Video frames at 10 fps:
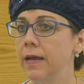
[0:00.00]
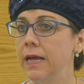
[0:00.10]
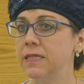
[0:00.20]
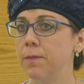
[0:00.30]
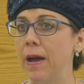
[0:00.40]

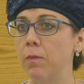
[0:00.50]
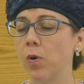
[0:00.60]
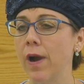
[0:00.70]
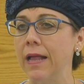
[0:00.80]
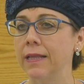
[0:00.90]
It's about
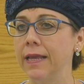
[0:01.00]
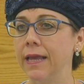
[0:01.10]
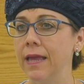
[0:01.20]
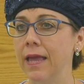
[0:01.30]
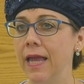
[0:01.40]

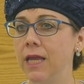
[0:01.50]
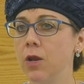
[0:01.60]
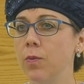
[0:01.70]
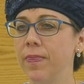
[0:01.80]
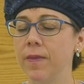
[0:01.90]
morality. You
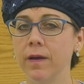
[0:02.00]
know what